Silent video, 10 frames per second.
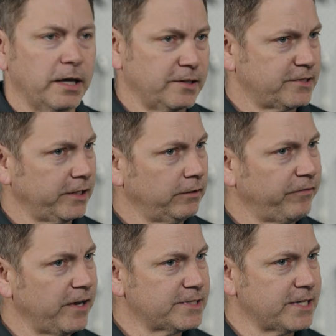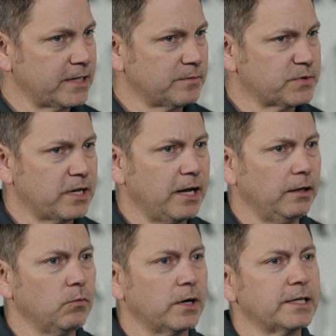In single-phase setups,
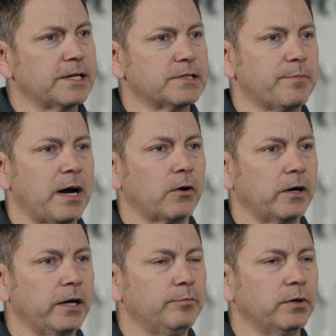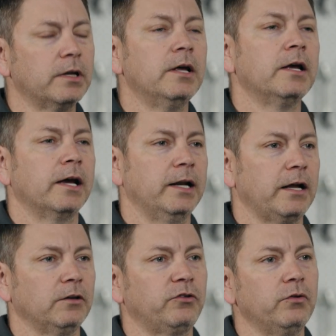L1 is the power input and
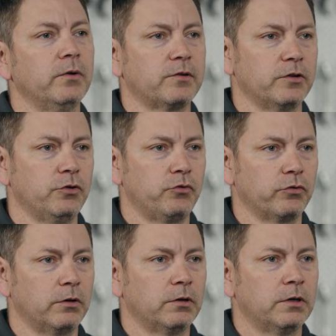L2 is the neutral.